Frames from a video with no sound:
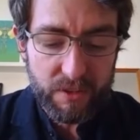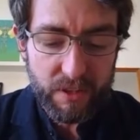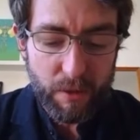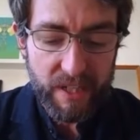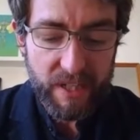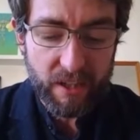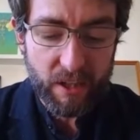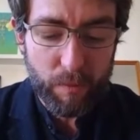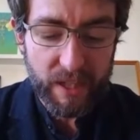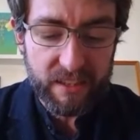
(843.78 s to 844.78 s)
amid a
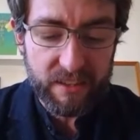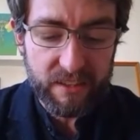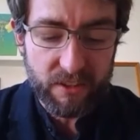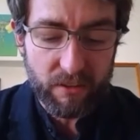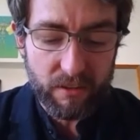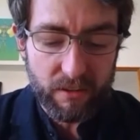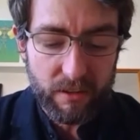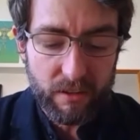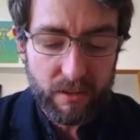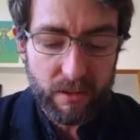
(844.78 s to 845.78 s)
Copite song.
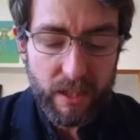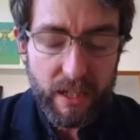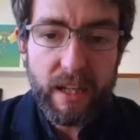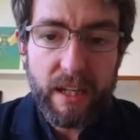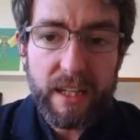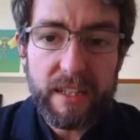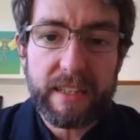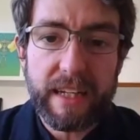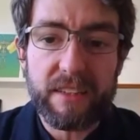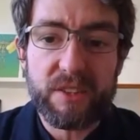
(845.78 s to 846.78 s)
He
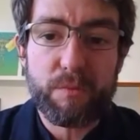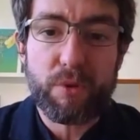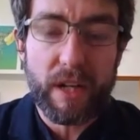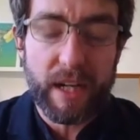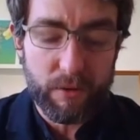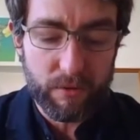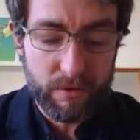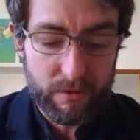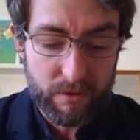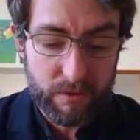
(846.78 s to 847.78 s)
stands proud
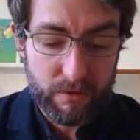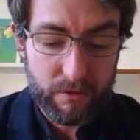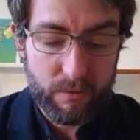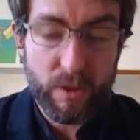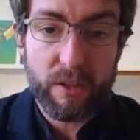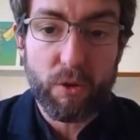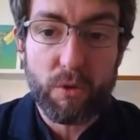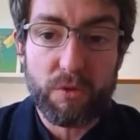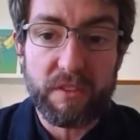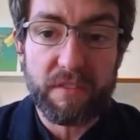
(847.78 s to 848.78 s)
while
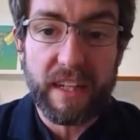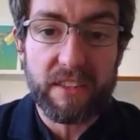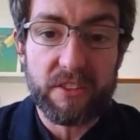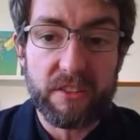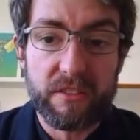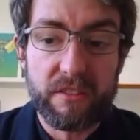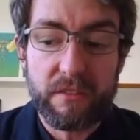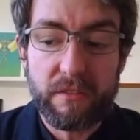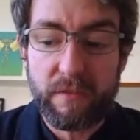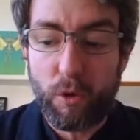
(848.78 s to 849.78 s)
all defenders
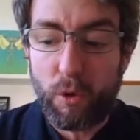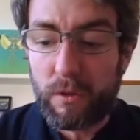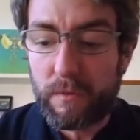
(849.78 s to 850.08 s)
fall.